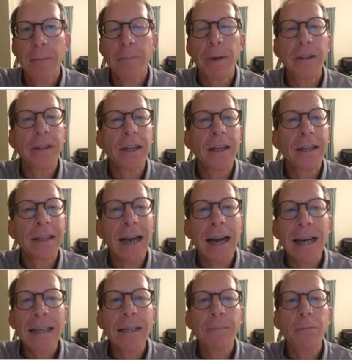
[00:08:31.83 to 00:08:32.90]
but the
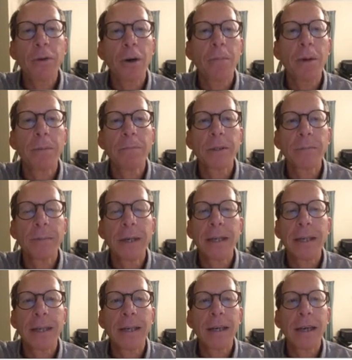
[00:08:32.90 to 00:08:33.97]
data problems
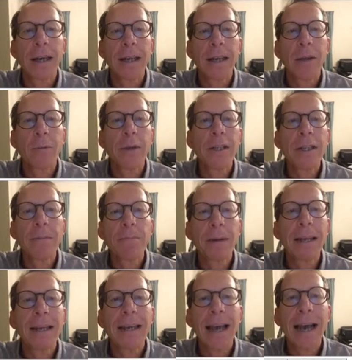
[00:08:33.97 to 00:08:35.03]
mean that we
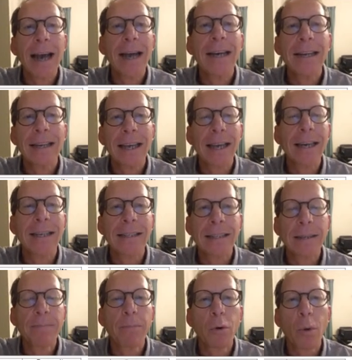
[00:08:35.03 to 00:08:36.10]
simply can't get a
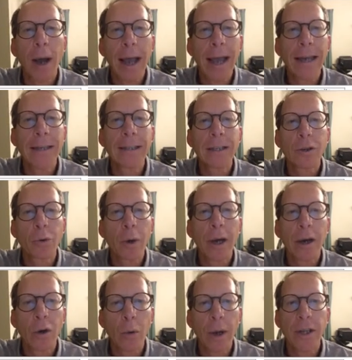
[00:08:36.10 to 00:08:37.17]
simple answer to our
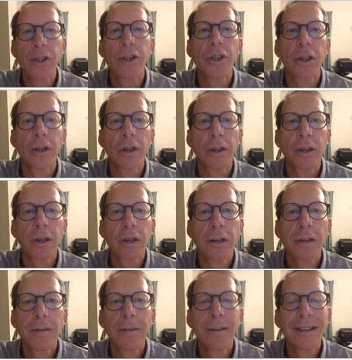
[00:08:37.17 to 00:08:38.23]
question.
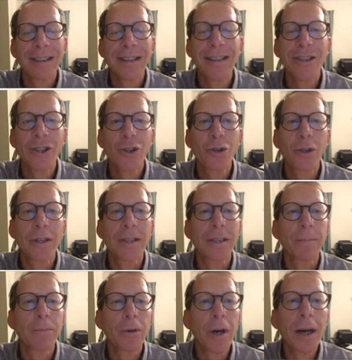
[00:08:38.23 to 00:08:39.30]
It shouldn't
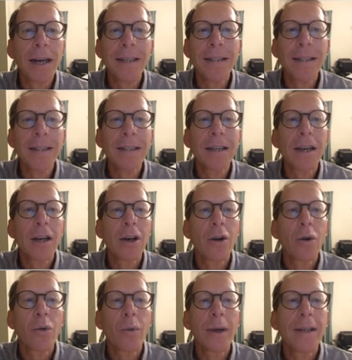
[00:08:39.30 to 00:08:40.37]
surprise us.
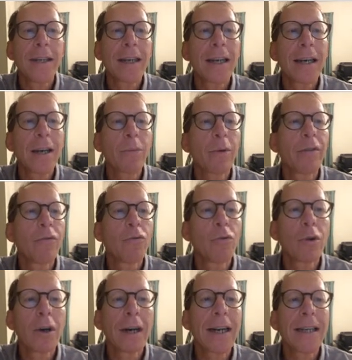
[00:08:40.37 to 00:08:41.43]
We're dealing with
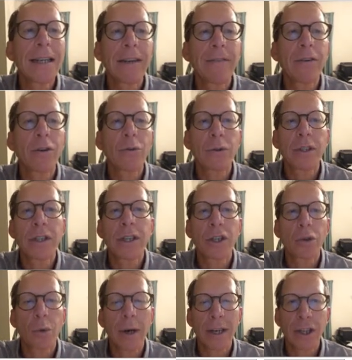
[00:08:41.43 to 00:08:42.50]
really difficult
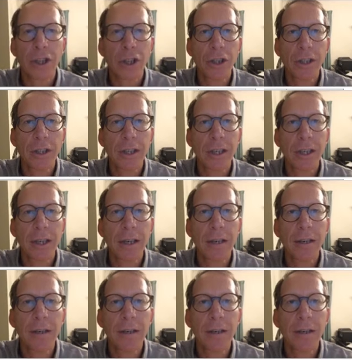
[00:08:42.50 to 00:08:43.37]
situations here.